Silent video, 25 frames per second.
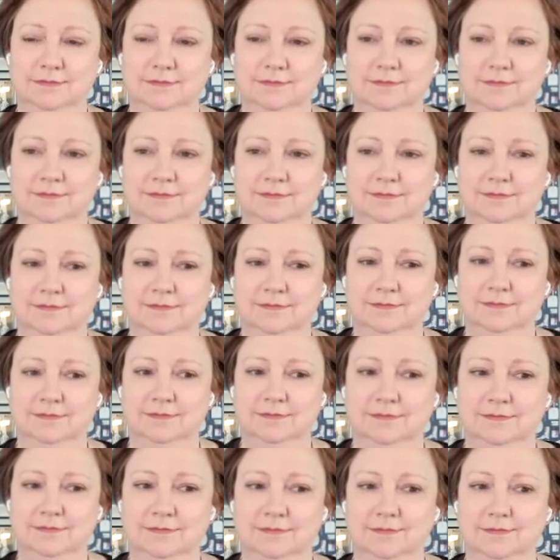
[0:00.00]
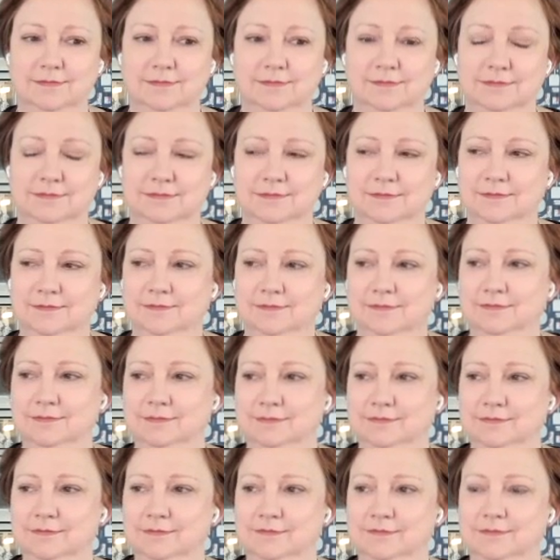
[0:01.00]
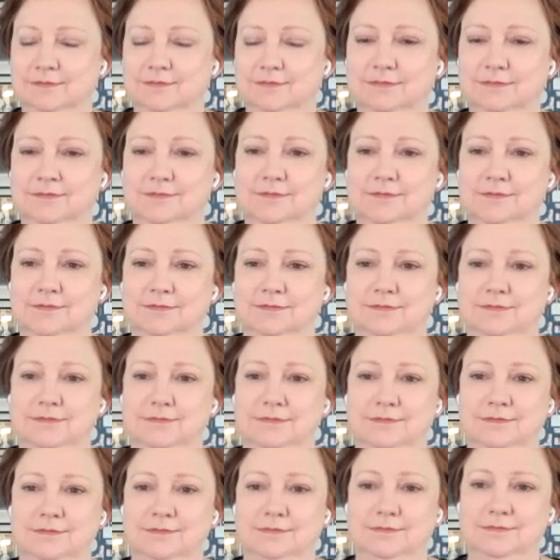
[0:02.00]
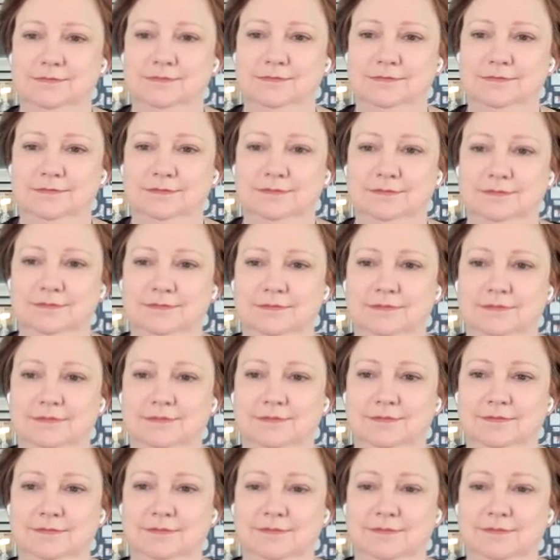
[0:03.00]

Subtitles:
[no speech]